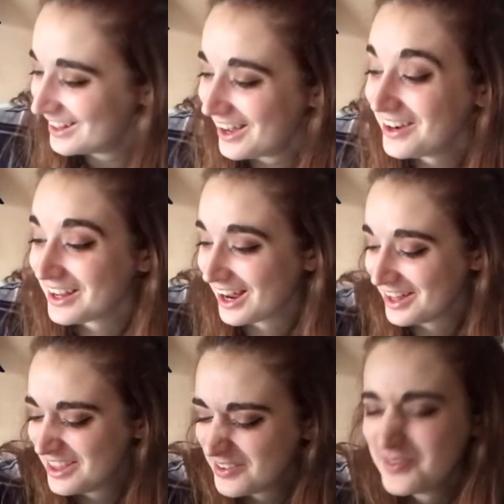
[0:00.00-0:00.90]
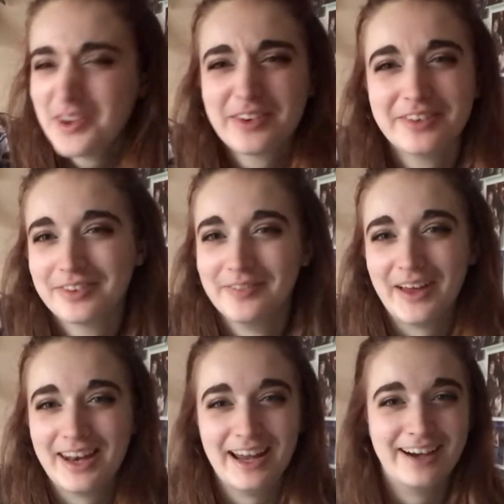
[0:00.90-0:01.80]
Okay, I think we'll move on from
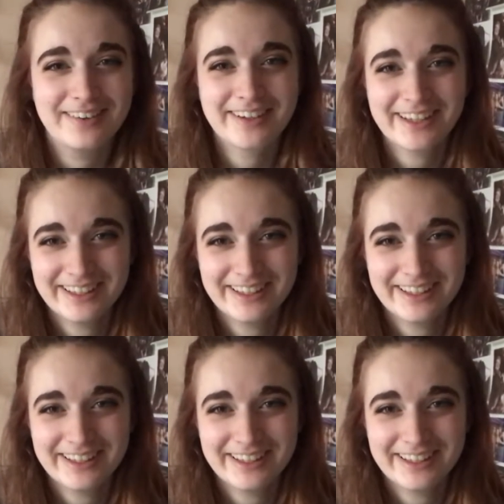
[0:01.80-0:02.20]
that now.